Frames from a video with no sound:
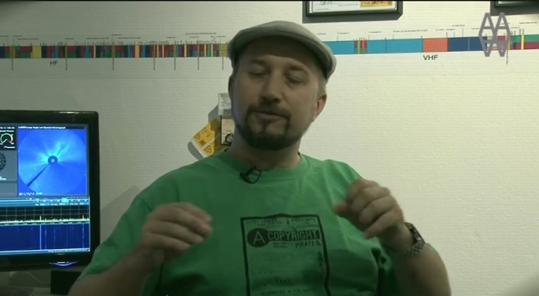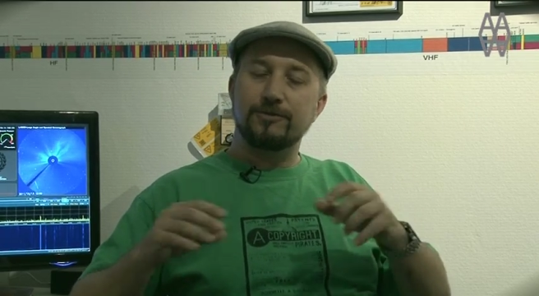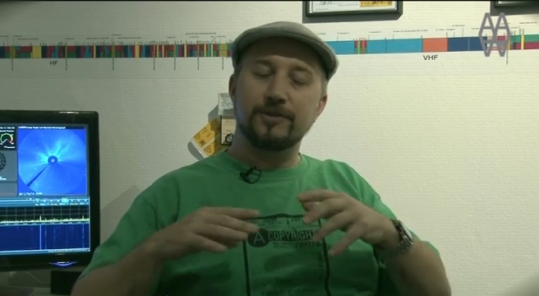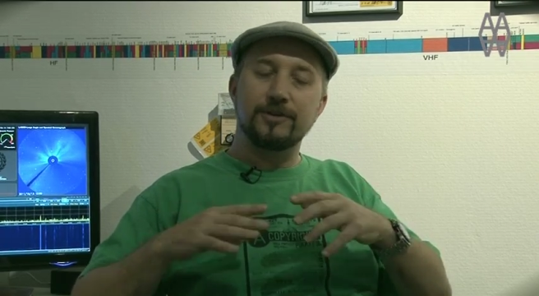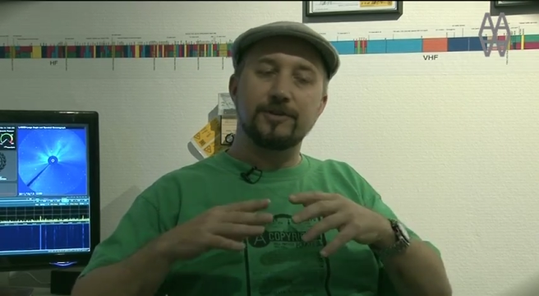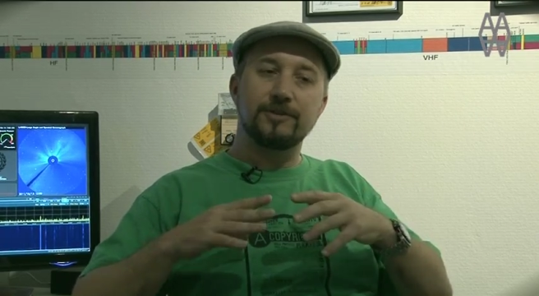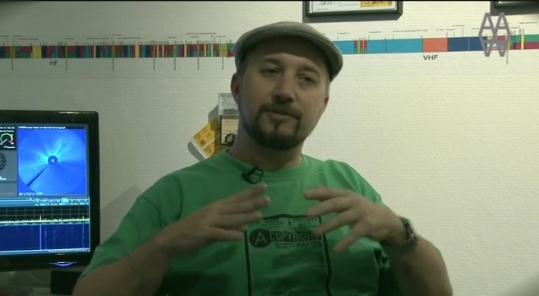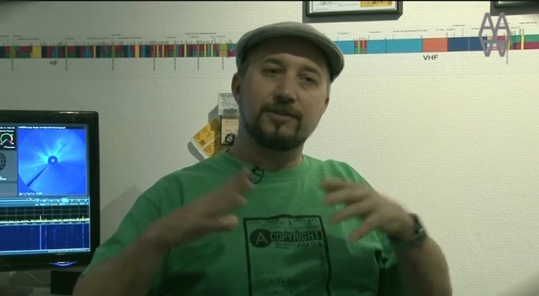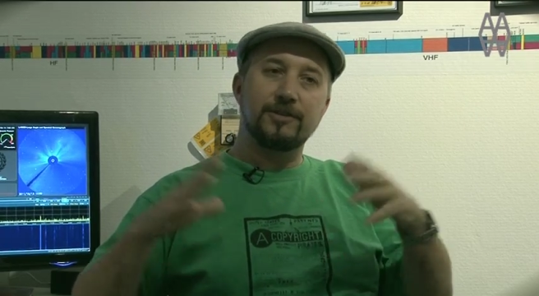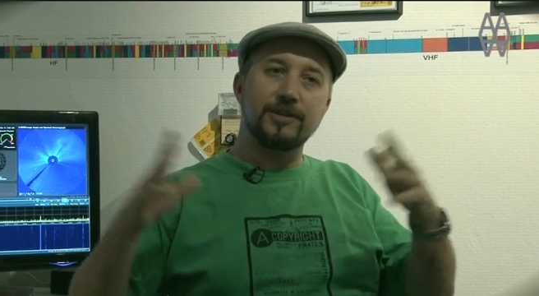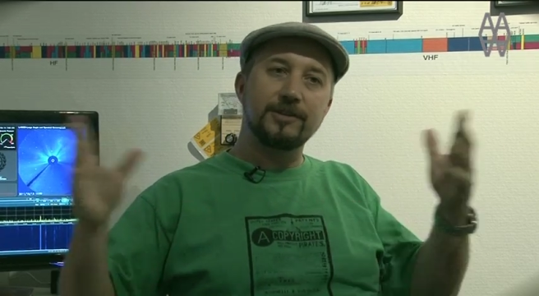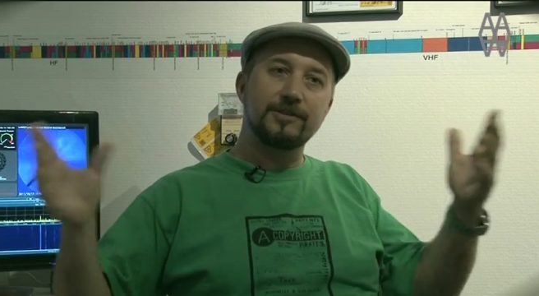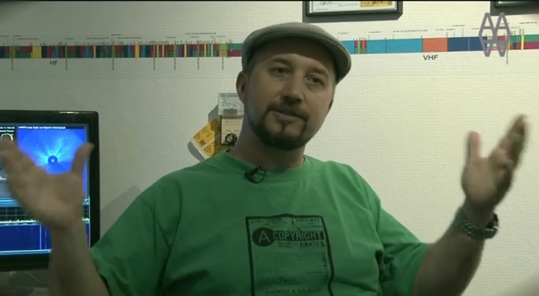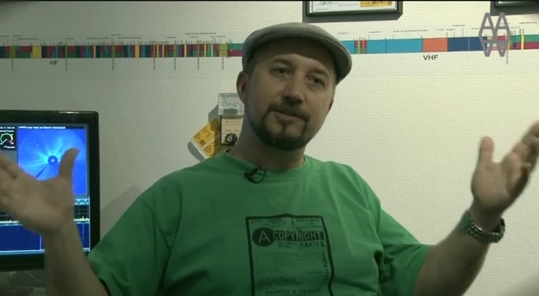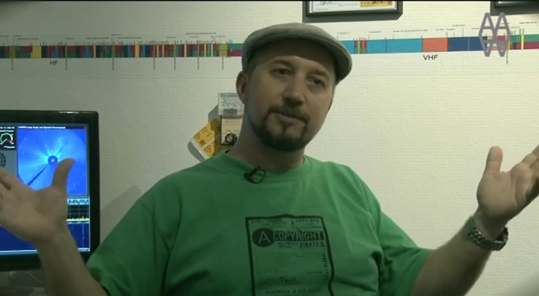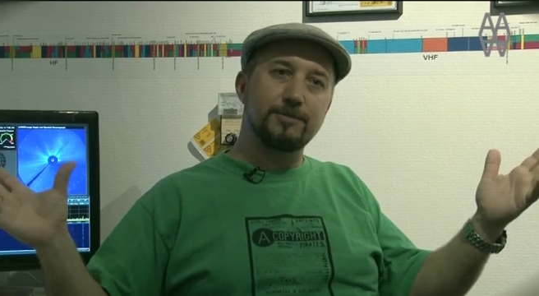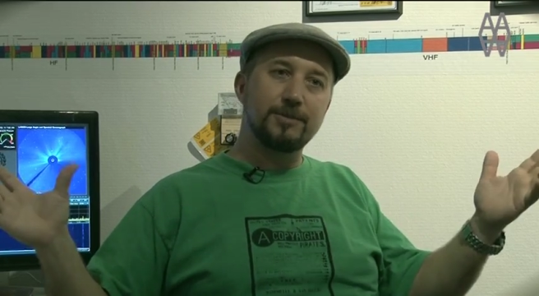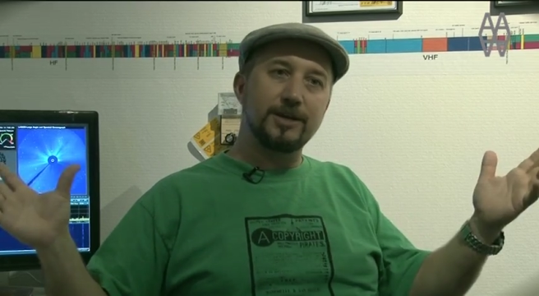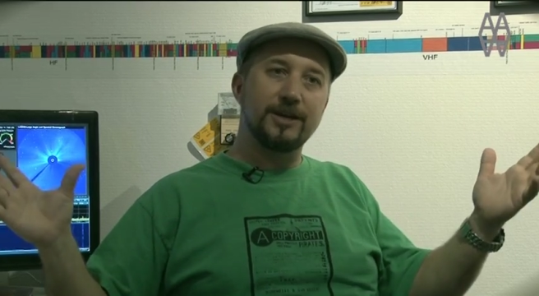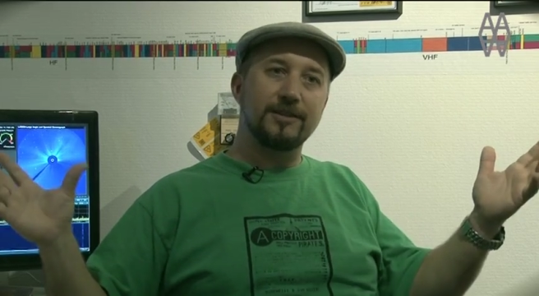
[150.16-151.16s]
for
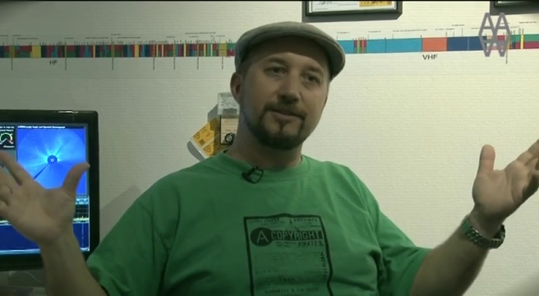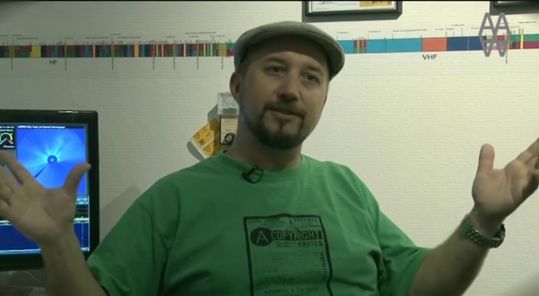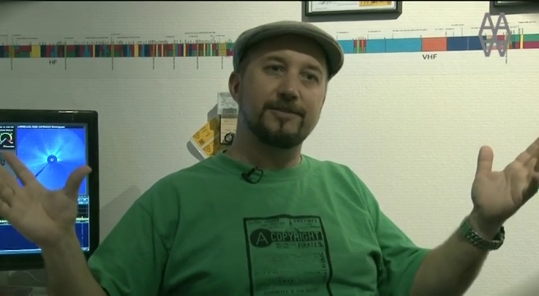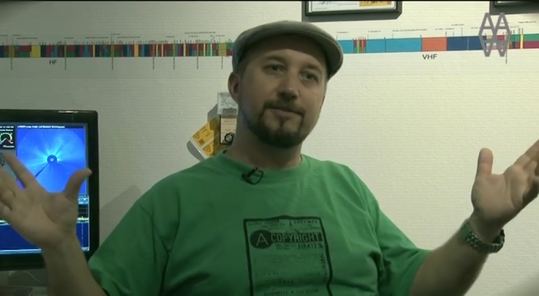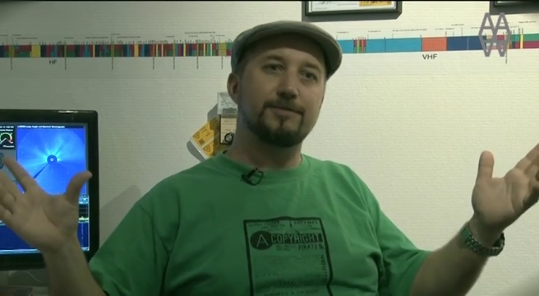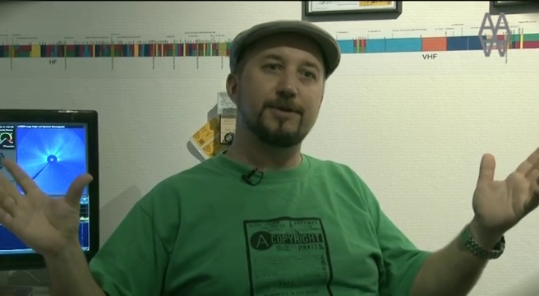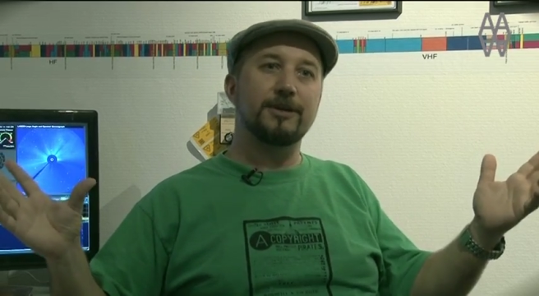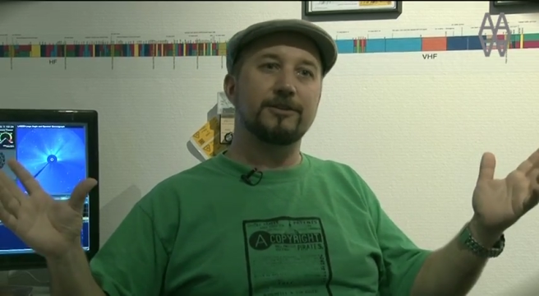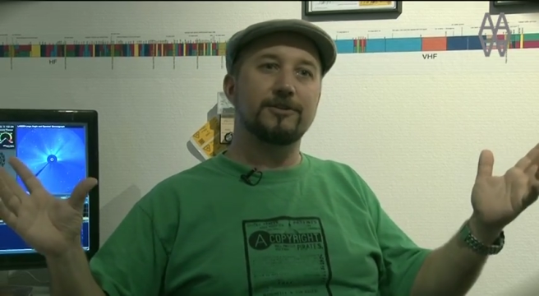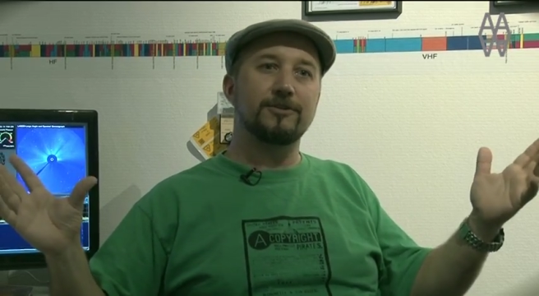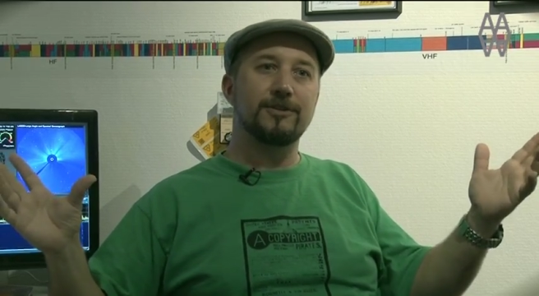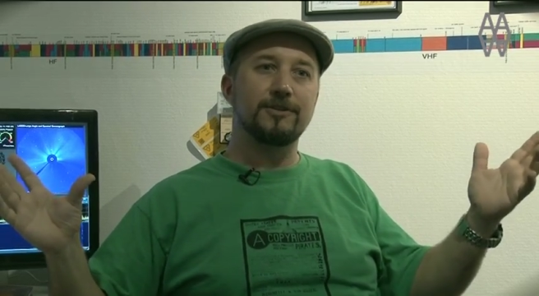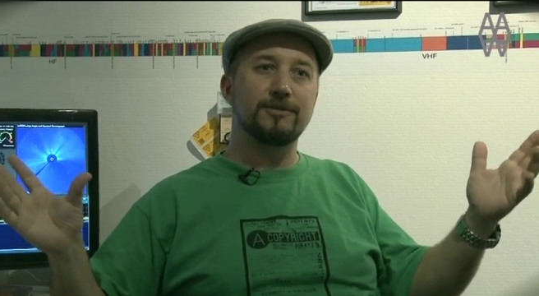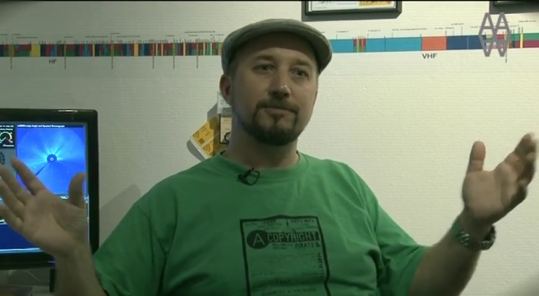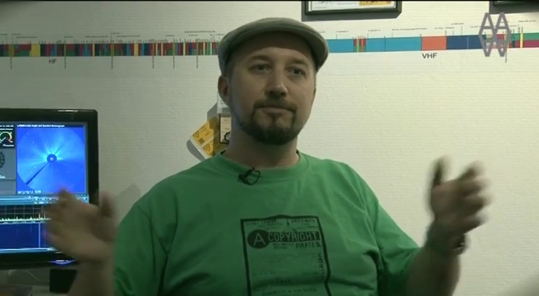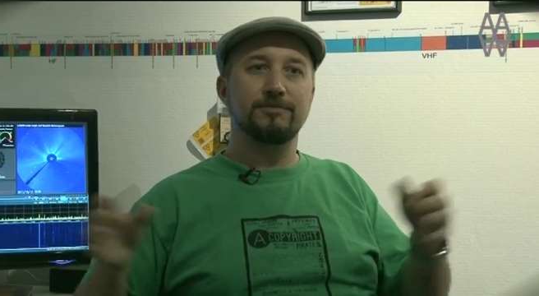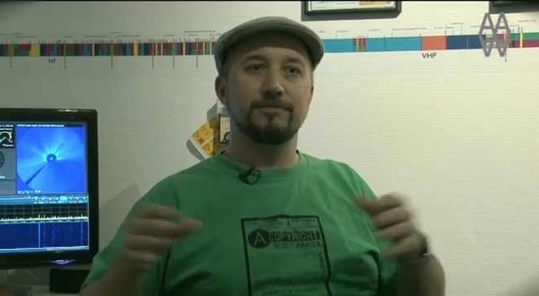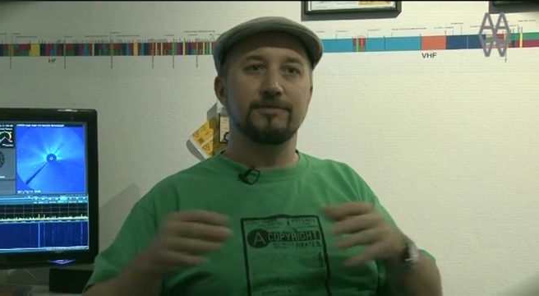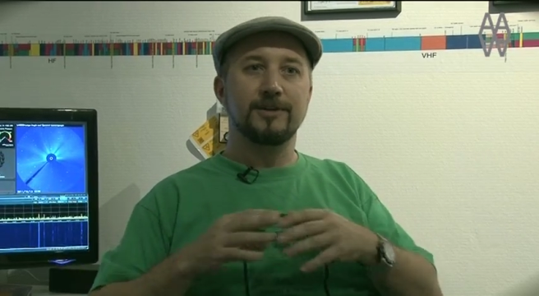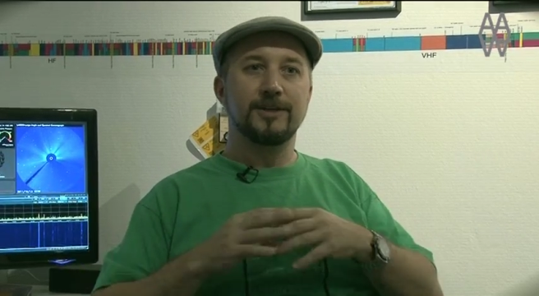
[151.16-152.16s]
things to be on the
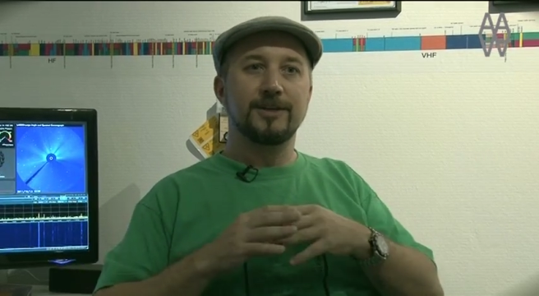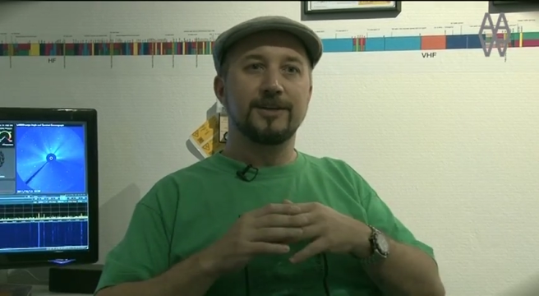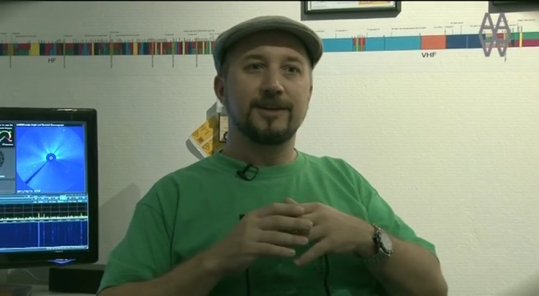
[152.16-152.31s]
spectrum